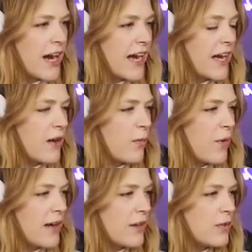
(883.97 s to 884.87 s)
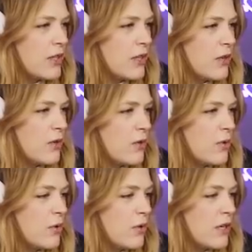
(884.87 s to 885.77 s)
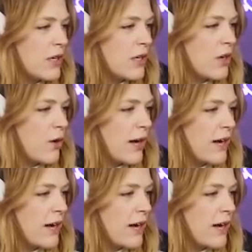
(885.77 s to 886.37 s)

right, why don't you go